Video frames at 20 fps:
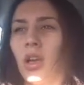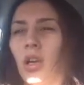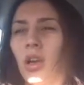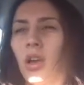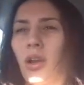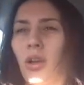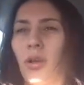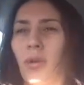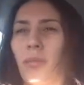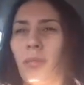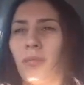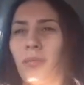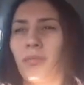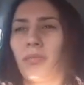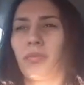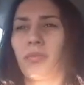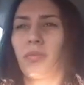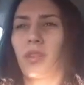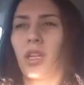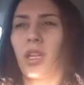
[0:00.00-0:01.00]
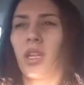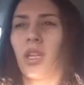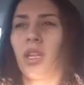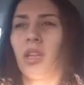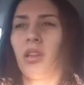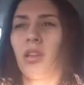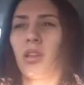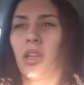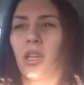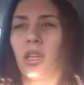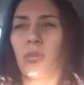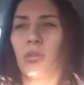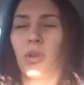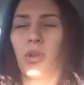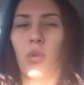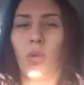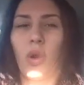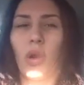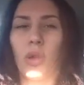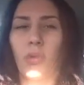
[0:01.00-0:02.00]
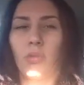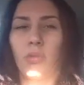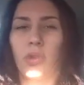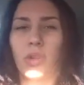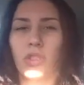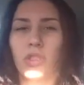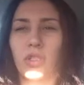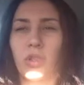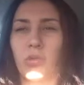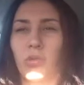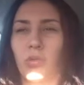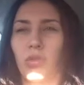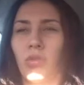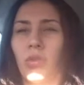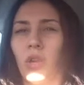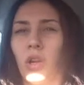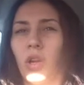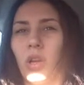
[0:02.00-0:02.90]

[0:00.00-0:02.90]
And they can be quite impressionable.